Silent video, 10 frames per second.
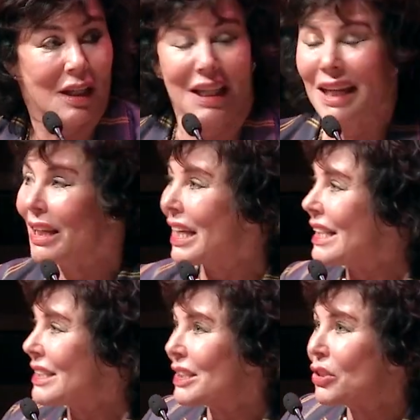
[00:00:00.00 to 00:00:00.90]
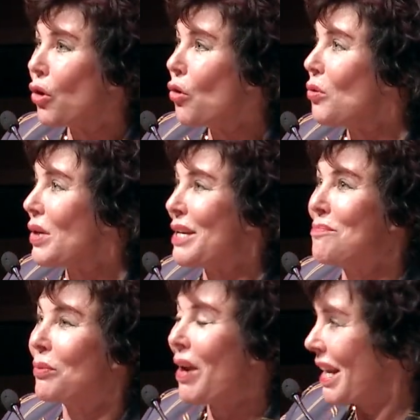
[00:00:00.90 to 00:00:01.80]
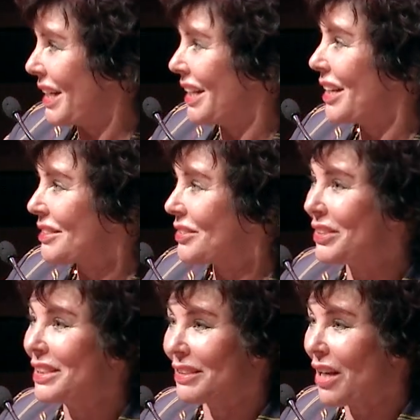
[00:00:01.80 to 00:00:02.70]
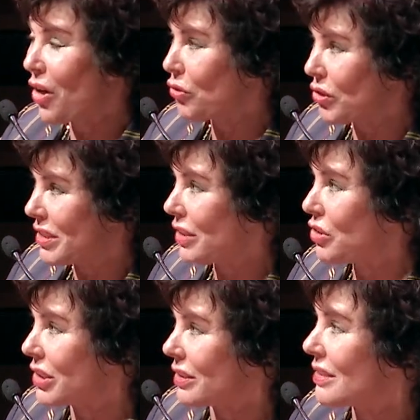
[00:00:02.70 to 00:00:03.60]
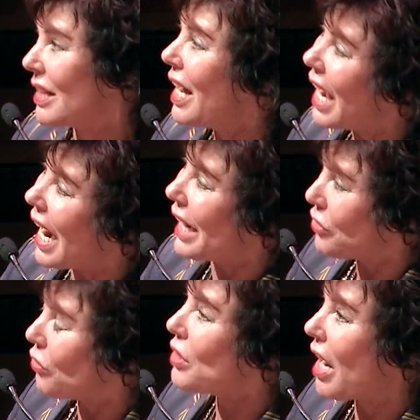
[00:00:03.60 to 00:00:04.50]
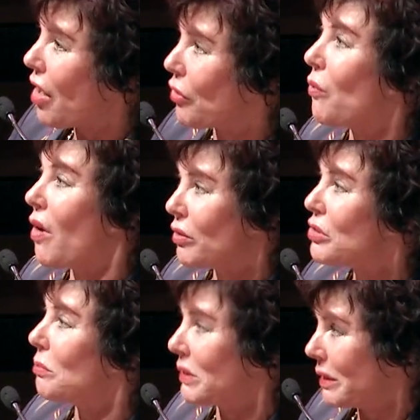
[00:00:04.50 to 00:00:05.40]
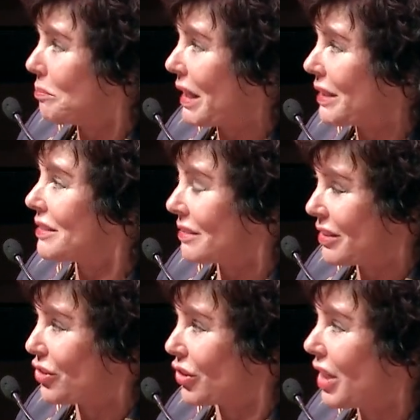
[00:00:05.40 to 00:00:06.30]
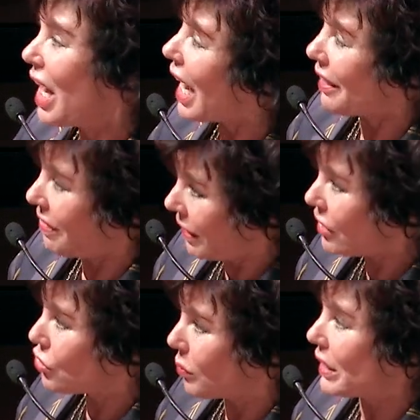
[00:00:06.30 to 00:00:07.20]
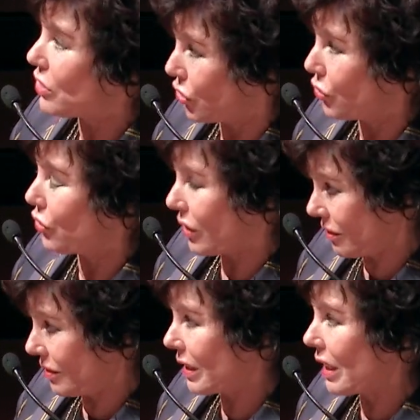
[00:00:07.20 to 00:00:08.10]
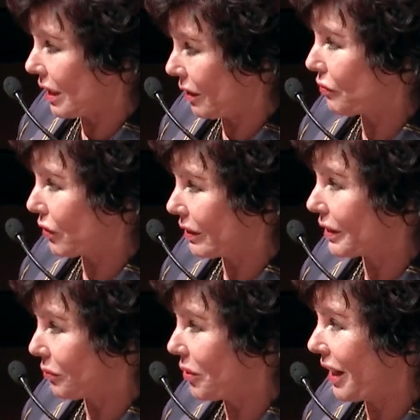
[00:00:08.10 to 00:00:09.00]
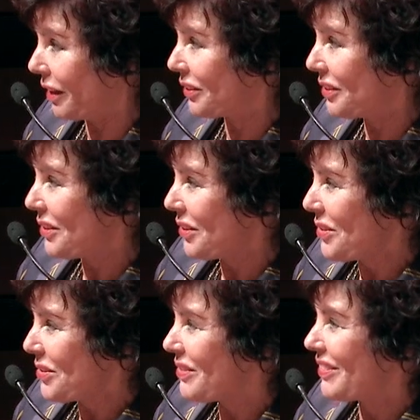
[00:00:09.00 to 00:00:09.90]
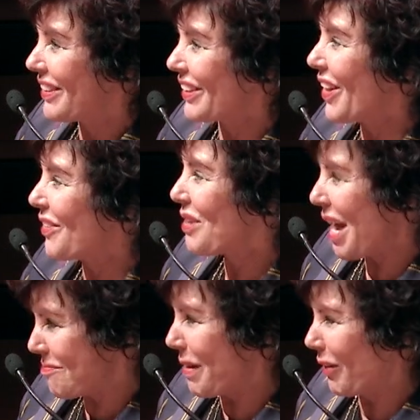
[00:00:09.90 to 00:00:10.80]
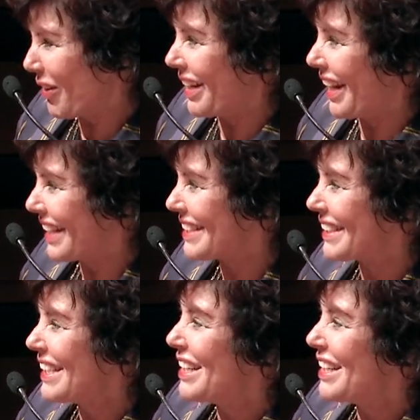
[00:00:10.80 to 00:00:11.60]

Mm-hmm. It's so inbred in us, these contradictions. I don't know how you ultimately make a decision. I think at 22 you can sit on it for a little while, you know, and marinate.